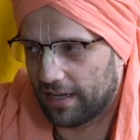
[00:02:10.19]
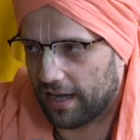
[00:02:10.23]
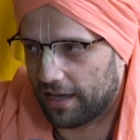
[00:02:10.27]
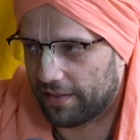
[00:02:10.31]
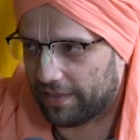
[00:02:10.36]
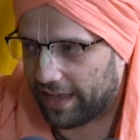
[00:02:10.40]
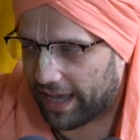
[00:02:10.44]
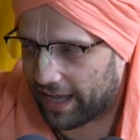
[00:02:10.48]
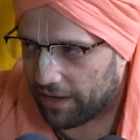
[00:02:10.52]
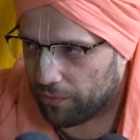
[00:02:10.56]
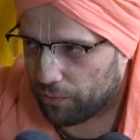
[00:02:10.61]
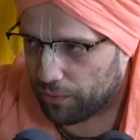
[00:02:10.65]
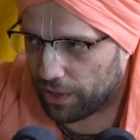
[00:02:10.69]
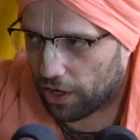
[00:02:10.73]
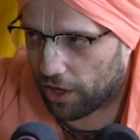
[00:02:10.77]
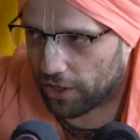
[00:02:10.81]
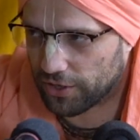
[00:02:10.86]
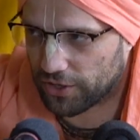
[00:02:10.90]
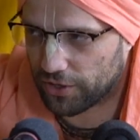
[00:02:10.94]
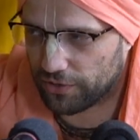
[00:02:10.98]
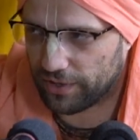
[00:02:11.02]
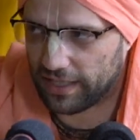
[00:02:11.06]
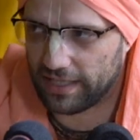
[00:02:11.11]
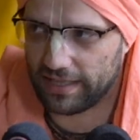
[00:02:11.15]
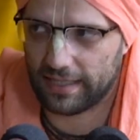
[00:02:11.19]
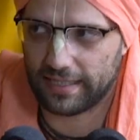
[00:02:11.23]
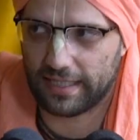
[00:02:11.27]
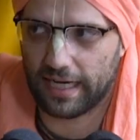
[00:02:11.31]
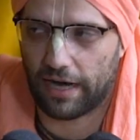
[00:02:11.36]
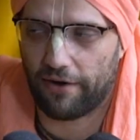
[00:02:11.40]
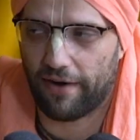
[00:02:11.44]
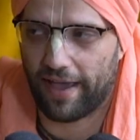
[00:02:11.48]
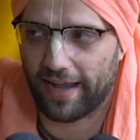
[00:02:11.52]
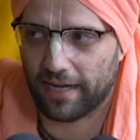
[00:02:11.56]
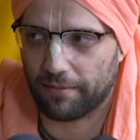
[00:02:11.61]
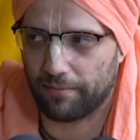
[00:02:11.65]
Then we also need the
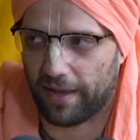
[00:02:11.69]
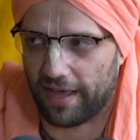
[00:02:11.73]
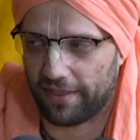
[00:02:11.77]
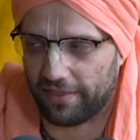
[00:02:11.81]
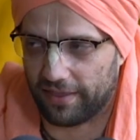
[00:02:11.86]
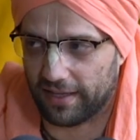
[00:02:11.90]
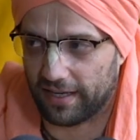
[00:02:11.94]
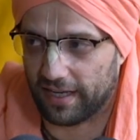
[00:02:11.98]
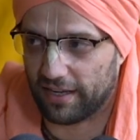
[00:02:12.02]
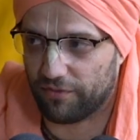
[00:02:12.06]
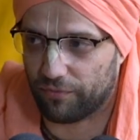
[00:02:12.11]
direct method.